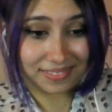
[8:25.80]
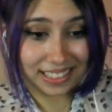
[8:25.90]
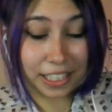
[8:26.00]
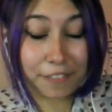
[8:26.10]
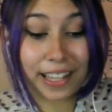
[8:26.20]

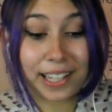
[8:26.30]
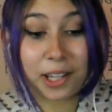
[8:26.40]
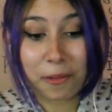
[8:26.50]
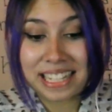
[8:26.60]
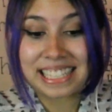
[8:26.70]
If
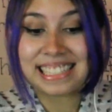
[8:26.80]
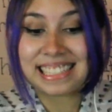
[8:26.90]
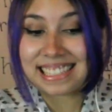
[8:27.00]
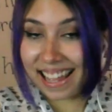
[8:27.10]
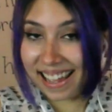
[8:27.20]
Eloise
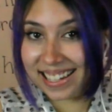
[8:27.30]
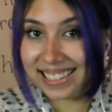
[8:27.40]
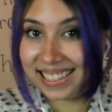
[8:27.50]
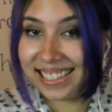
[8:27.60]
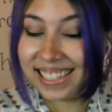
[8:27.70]
said
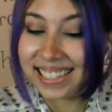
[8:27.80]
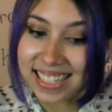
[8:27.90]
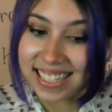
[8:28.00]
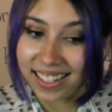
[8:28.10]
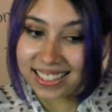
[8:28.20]
it's
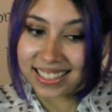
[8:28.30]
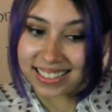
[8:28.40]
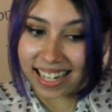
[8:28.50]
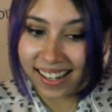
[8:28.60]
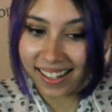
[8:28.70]
not the
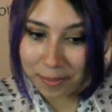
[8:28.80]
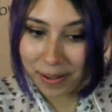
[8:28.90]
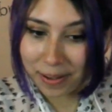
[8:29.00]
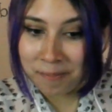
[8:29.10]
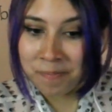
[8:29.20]
time,
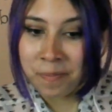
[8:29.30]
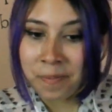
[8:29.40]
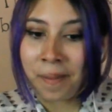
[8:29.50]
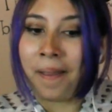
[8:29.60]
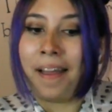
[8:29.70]

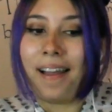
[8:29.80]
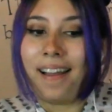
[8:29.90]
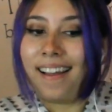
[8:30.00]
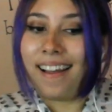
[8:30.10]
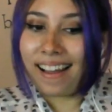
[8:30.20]

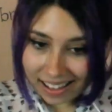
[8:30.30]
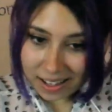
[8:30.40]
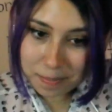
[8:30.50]
I